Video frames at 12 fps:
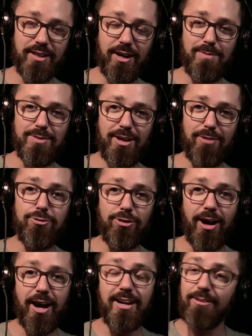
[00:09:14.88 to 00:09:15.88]
times I've
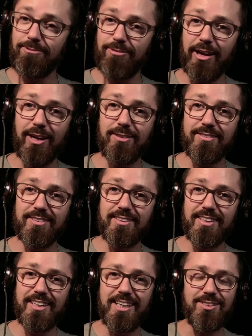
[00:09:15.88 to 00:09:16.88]
tried and failed
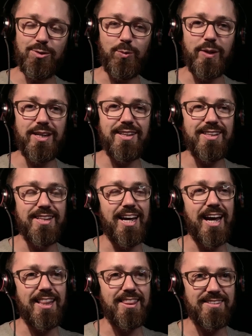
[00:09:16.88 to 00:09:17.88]
to win
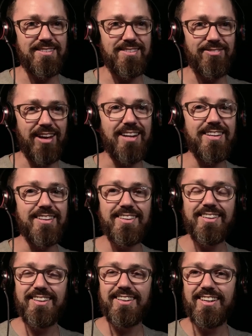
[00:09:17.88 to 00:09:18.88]
at this event,
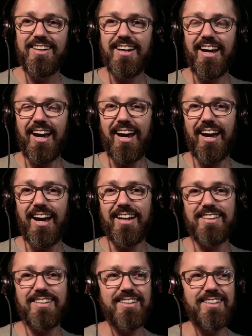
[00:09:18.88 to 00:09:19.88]

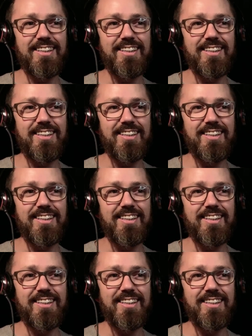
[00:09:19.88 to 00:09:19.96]
and